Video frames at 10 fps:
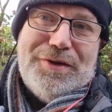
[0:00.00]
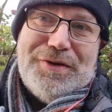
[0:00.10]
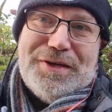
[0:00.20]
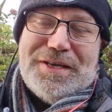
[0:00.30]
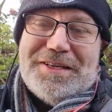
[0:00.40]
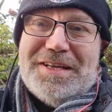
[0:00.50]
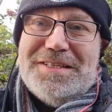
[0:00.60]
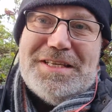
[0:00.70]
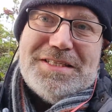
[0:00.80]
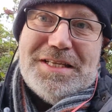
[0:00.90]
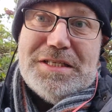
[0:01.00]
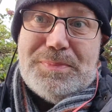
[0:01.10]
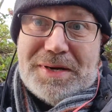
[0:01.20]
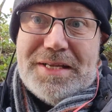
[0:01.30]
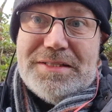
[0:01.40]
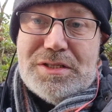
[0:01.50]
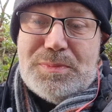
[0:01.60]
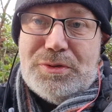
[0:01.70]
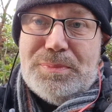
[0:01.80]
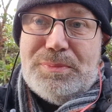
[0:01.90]
recognises that his brand is
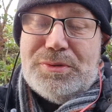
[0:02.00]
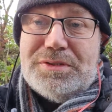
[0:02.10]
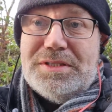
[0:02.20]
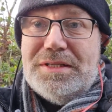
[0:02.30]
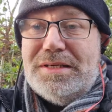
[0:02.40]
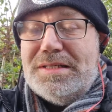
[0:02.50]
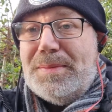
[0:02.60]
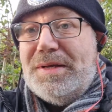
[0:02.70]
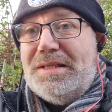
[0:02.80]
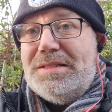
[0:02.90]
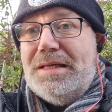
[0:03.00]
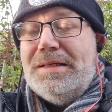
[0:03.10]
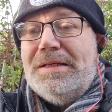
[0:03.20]
more important than his ability.